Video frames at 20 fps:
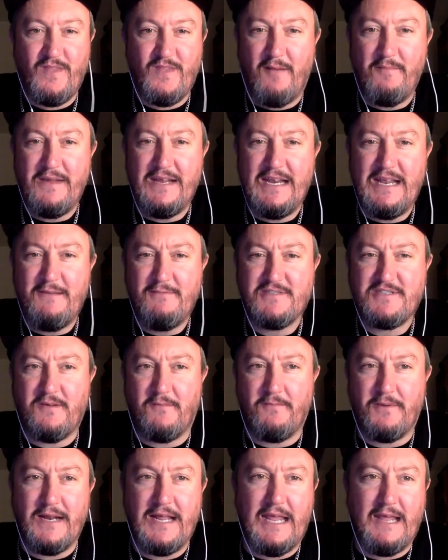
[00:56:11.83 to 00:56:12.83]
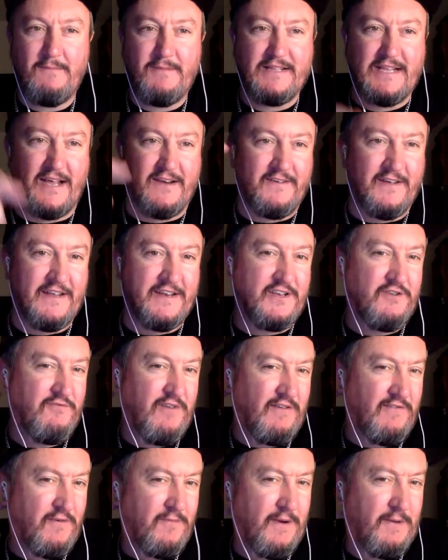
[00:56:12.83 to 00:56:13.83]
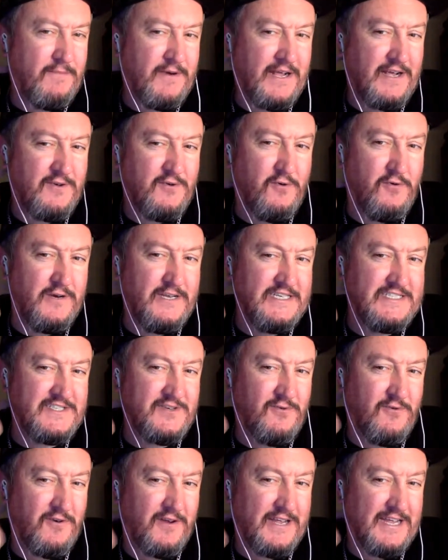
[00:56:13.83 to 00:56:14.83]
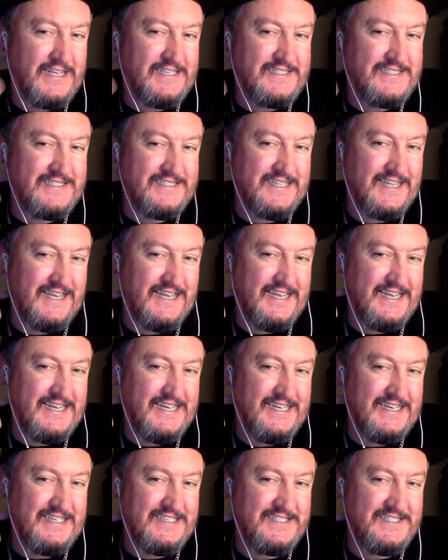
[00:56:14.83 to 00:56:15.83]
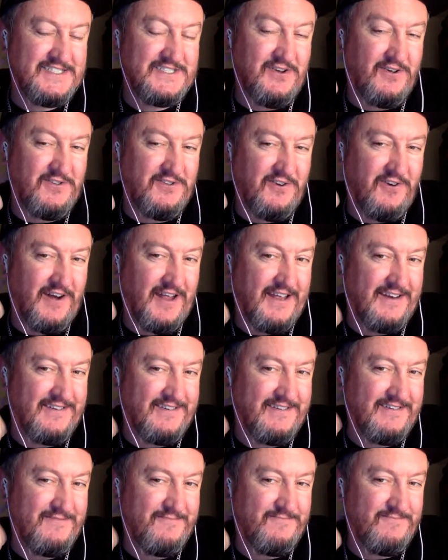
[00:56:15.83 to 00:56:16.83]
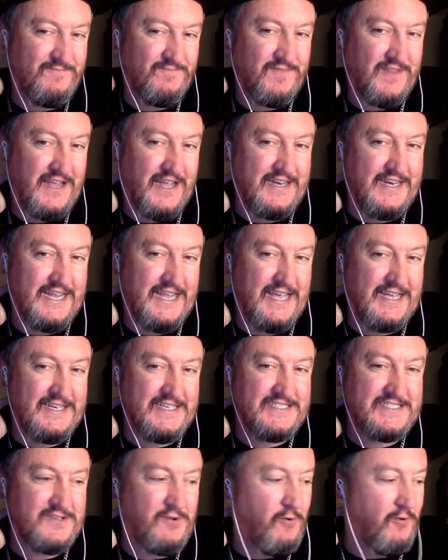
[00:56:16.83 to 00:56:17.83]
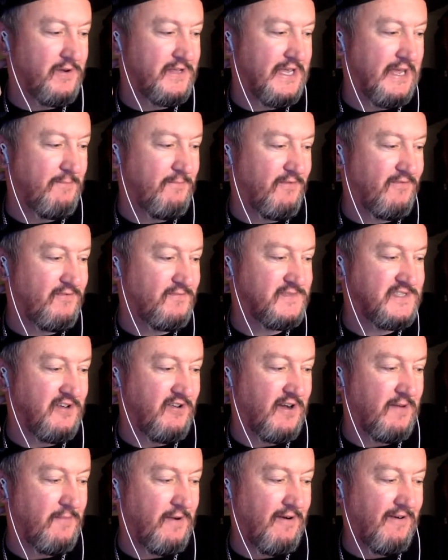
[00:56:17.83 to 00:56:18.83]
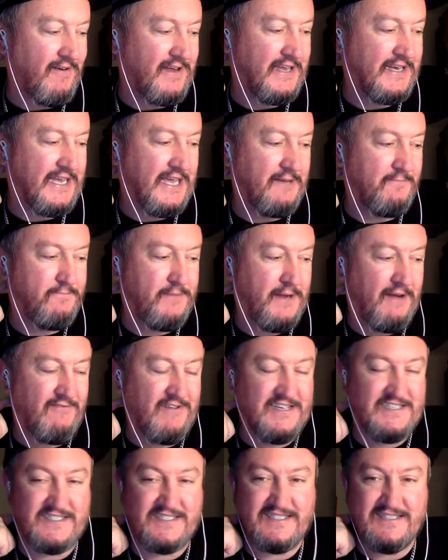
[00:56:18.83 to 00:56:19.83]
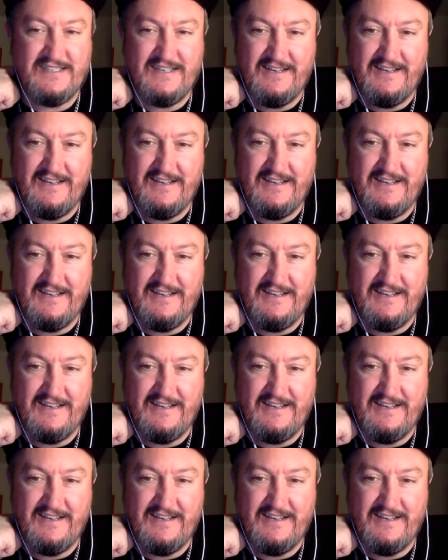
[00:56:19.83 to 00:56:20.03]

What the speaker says: I mean, he was unplayable that night. Do you ever remember that goal he scored against Sunderland? And they had this goalkeeper from South America. They had Perez.